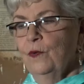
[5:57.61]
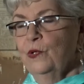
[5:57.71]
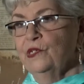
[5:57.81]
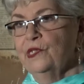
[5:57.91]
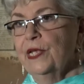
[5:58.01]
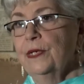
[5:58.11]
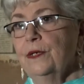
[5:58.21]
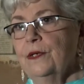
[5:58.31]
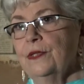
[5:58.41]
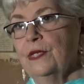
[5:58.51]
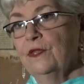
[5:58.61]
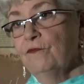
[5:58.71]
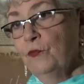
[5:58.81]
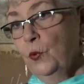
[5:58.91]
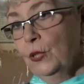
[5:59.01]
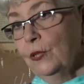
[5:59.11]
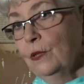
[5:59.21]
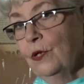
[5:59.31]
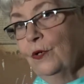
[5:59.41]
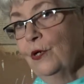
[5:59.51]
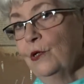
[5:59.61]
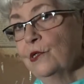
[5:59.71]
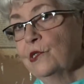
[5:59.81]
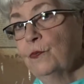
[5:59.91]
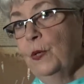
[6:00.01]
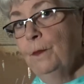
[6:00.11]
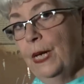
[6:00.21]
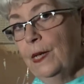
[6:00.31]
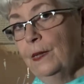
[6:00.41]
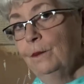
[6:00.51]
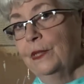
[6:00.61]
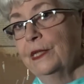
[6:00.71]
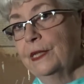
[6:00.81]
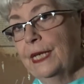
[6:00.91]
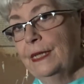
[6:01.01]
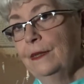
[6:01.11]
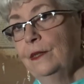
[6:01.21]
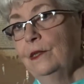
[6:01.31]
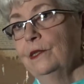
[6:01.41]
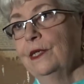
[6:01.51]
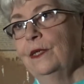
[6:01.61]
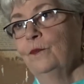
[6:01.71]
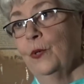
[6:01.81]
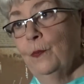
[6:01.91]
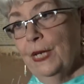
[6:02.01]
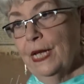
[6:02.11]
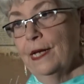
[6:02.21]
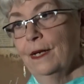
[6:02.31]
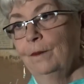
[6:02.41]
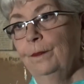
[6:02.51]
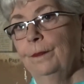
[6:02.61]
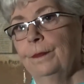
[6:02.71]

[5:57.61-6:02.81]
was the year that the four little girls were bombed and killed in Birmingham